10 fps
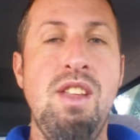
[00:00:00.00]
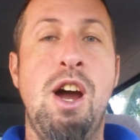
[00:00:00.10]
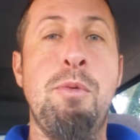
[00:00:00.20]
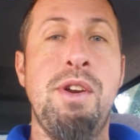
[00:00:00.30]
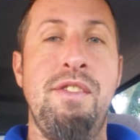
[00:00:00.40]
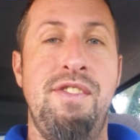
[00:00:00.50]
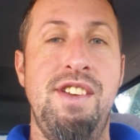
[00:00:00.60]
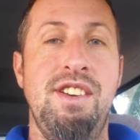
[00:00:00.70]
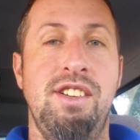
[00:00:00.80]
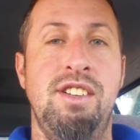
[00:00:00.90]
I'll
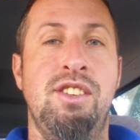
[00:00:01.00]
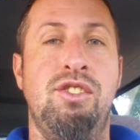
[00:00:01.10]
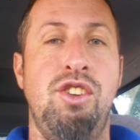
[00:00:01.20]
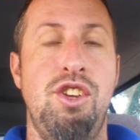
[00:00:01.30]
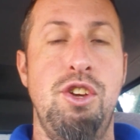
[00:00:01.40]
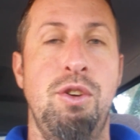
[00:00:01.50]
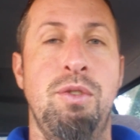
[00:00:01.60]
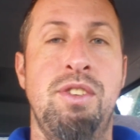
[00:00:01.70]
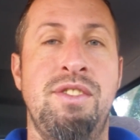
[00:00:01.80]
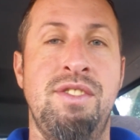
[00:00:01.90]
reveal to
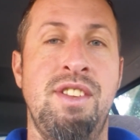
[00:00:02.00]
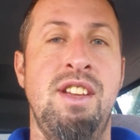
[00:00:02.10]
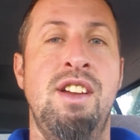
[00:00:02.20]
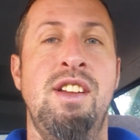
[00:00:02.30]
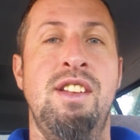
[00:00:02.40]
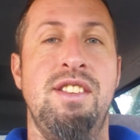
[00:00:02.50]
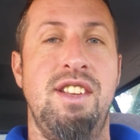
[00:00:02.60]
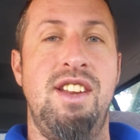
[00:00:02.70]
you the